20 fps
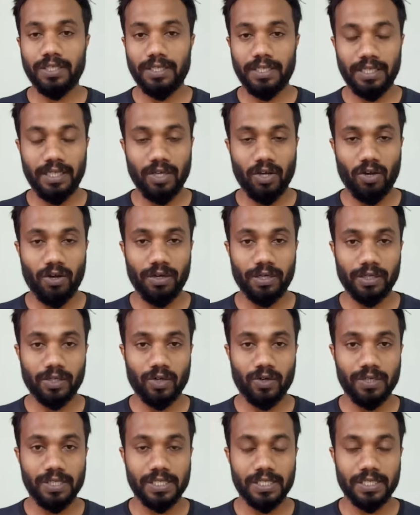steady or
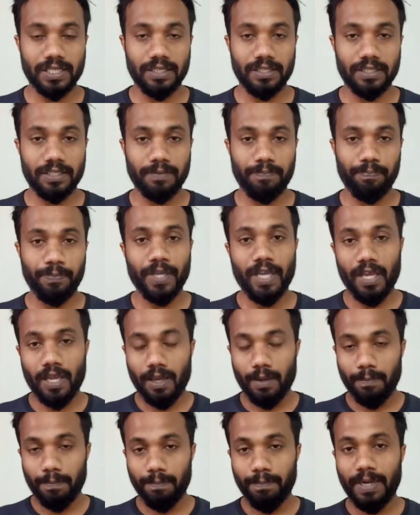constant.
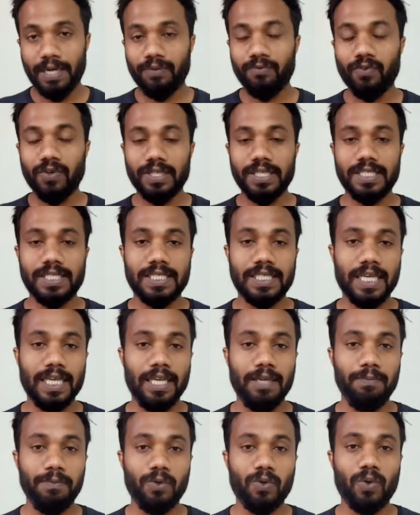But for the
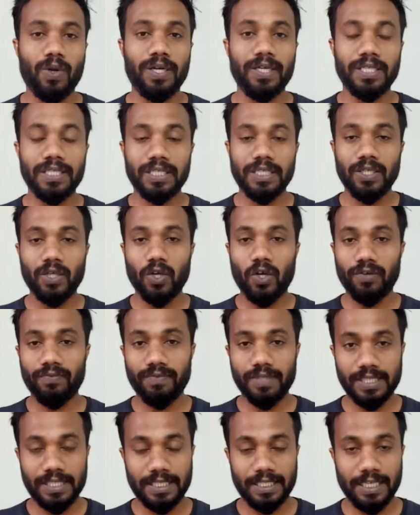same quantity
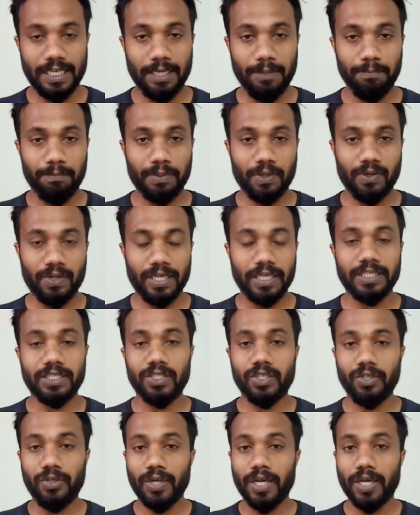of the same product,